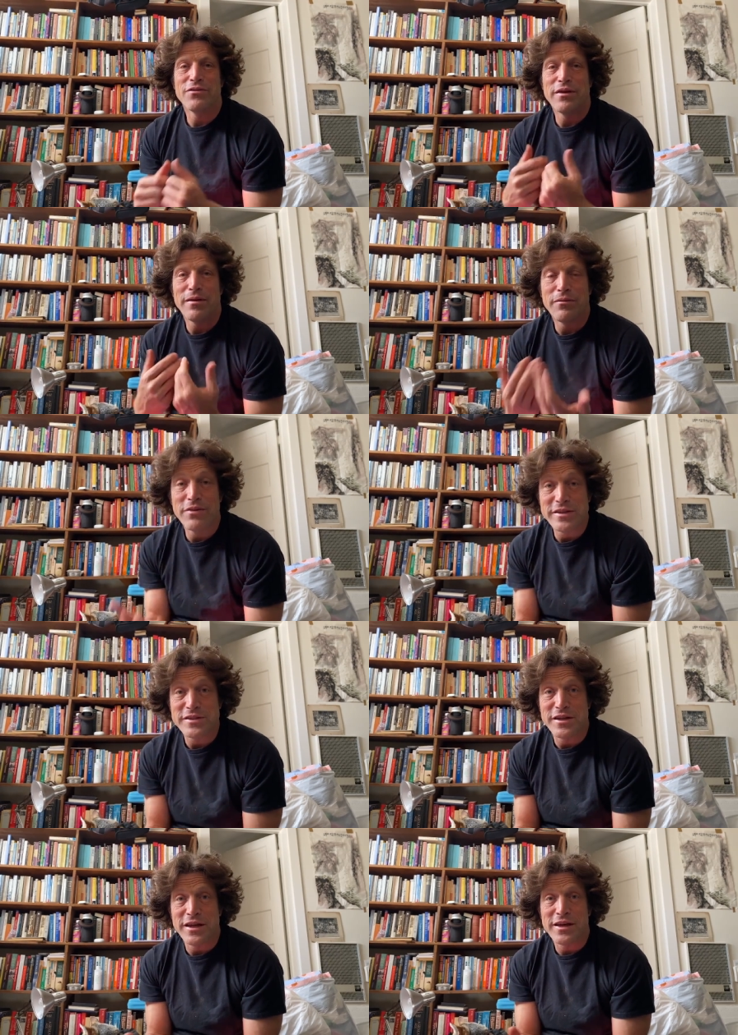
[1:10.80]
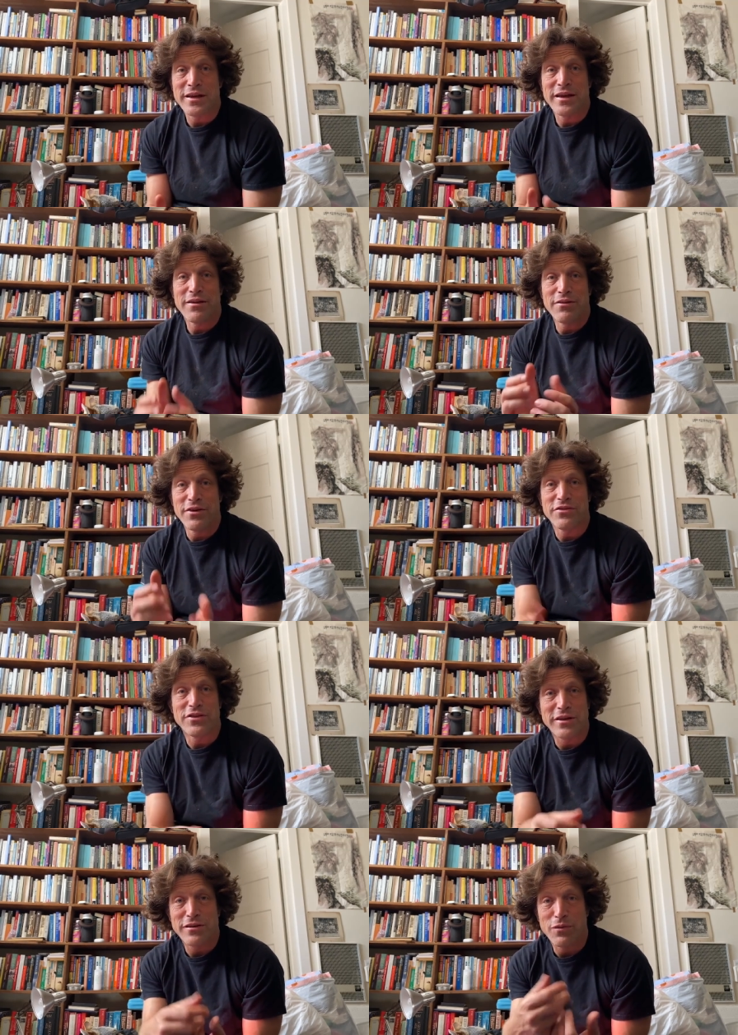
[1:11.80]
listening and
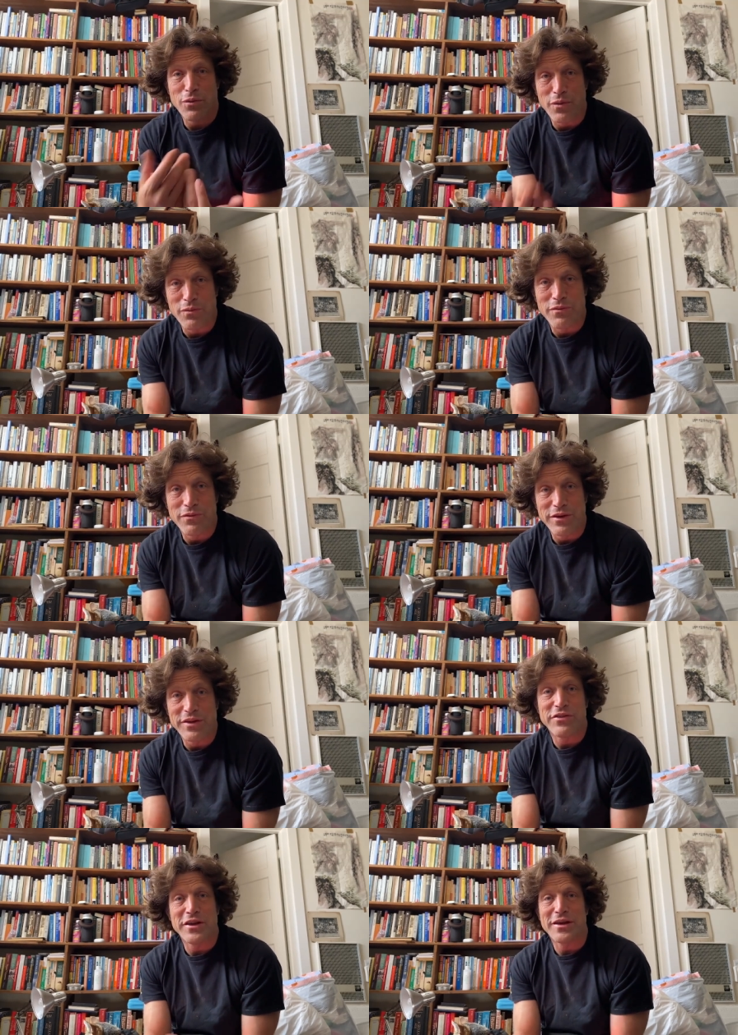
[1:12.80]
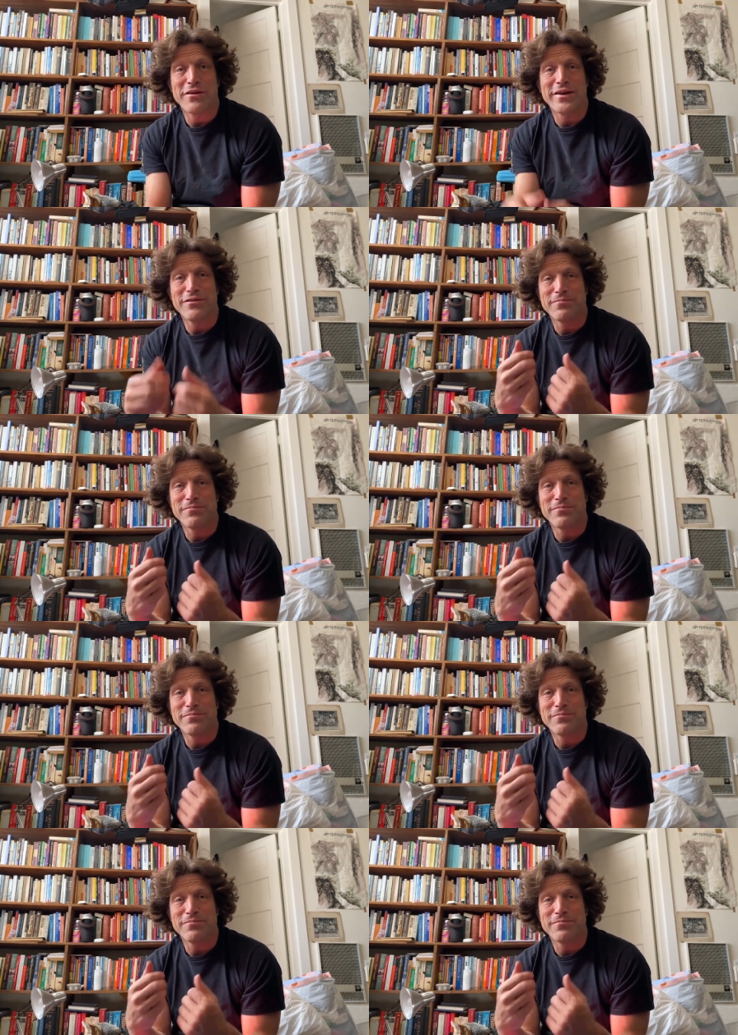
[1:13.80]
listening to the listening, like